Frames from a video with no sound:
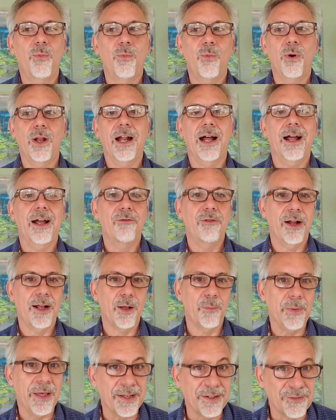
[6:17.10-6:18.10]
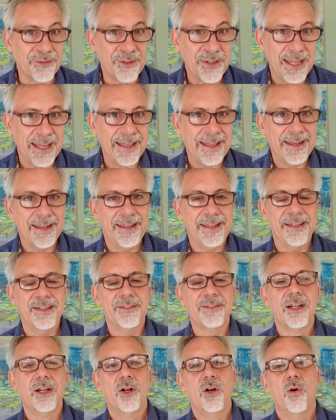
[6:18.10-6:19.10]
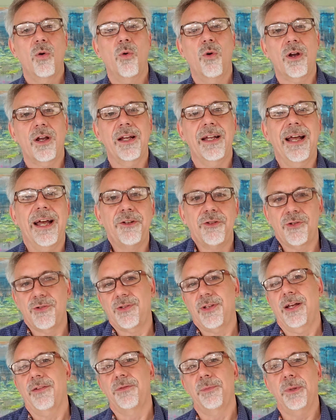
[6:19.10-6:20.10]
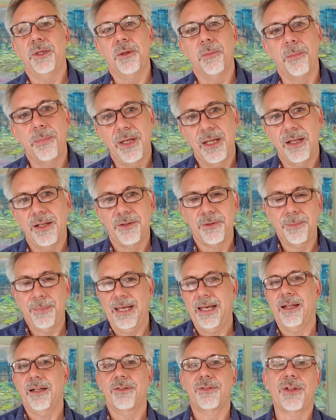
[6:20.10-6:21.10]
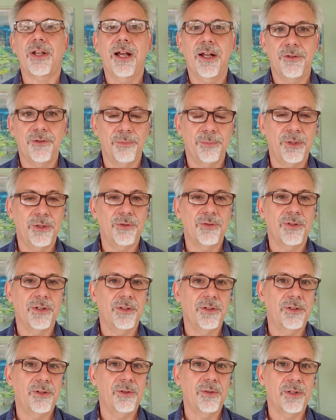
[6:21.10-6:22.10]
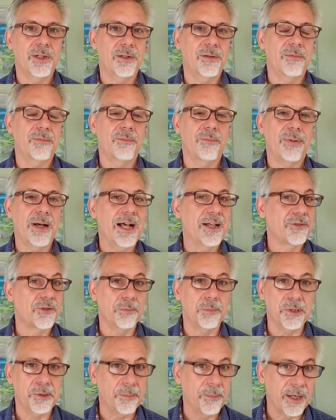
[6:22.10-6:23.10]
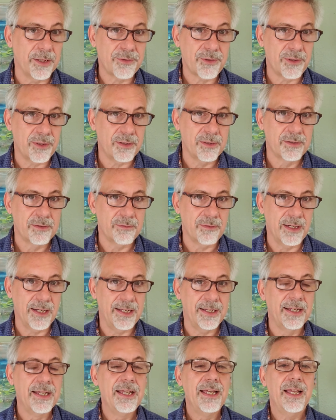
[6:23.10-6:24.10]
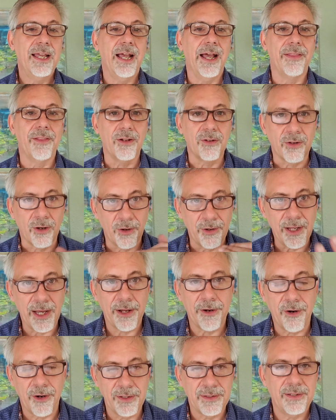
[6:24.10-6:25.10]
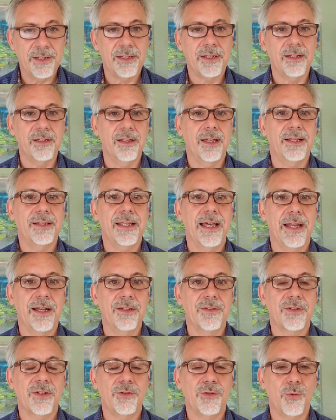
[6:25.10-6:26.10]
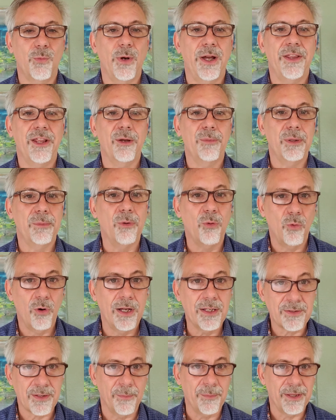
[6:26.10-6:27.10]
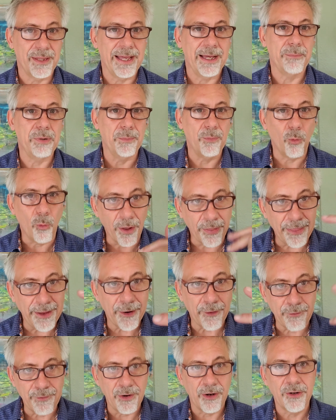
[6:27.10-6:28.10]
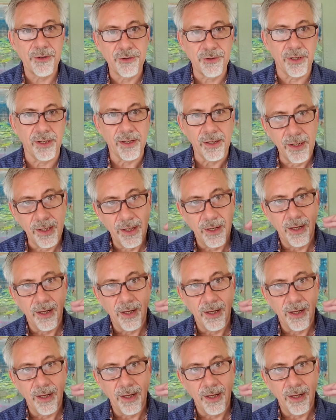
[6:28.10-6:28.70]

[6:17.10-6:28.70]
what I recommend instead is organize yourself to be the biggest, baddest contribution you can possibly muster, right? And then learn how to articulate that in such a way that people want some of that. People want their version